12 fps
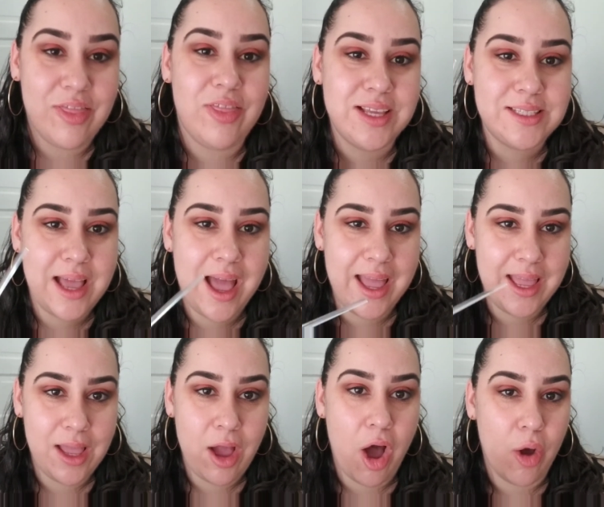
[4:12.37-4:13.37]
This
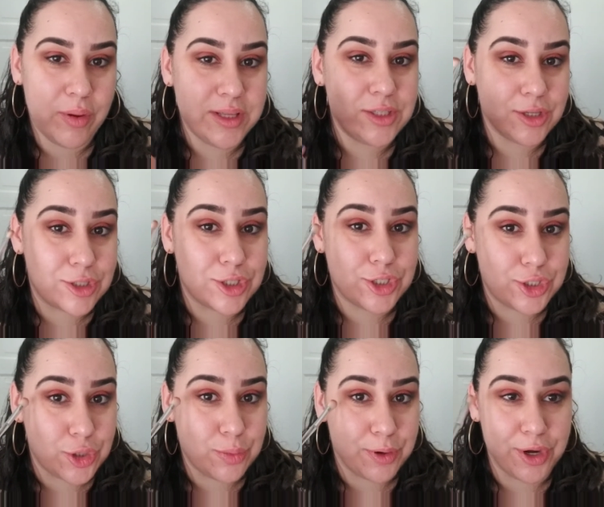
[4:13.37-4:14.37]
eye always looks
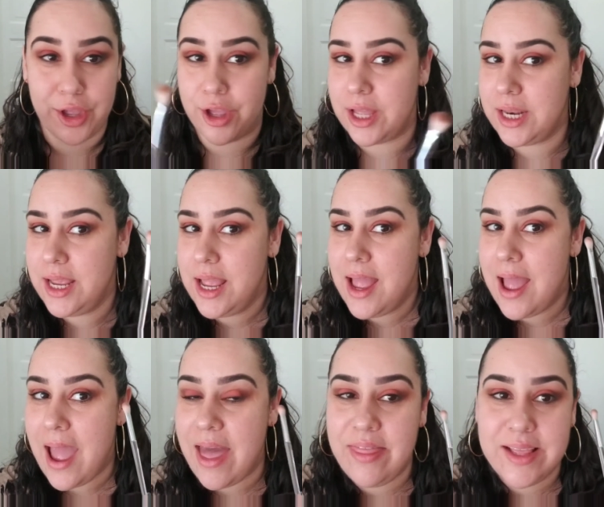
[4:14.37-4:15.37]
super good,
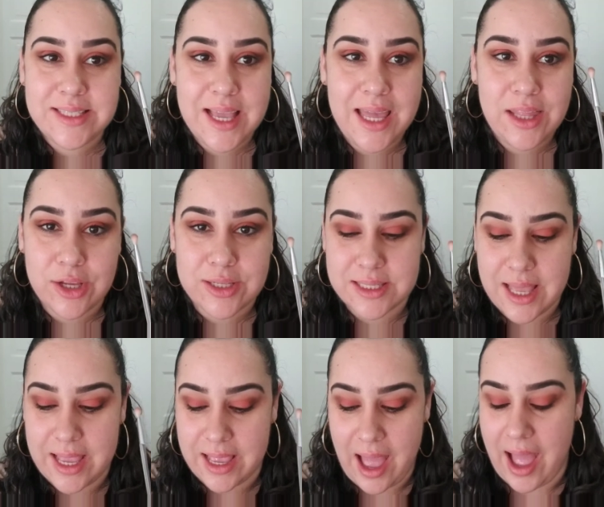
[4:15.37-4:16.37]
and this eye looks
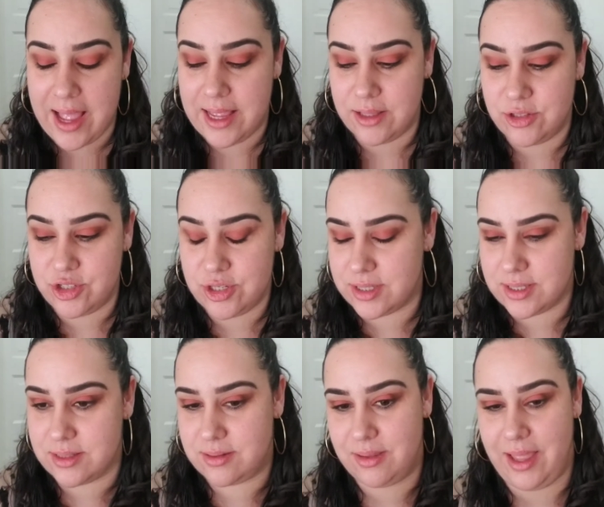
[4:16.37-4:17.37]
like I
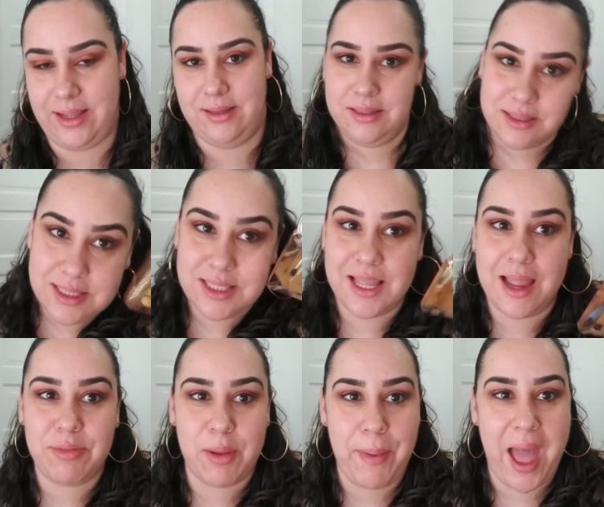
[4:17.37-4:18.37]
just like
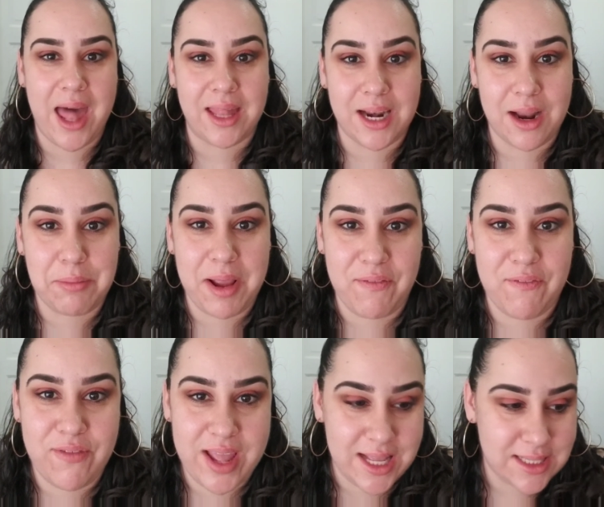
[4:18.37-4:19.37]
the palette on my
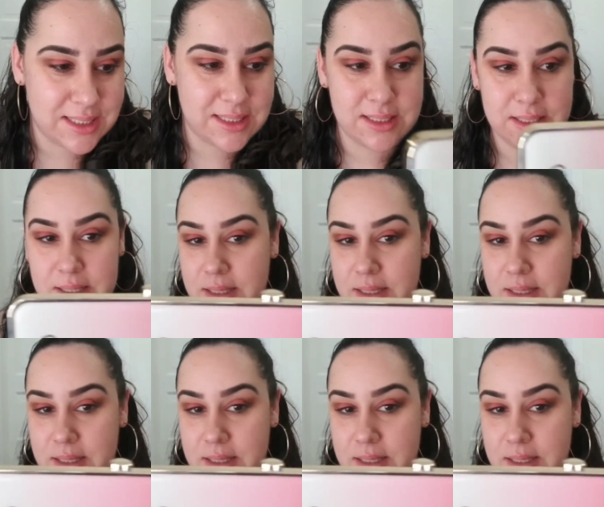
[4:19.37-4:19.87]
face.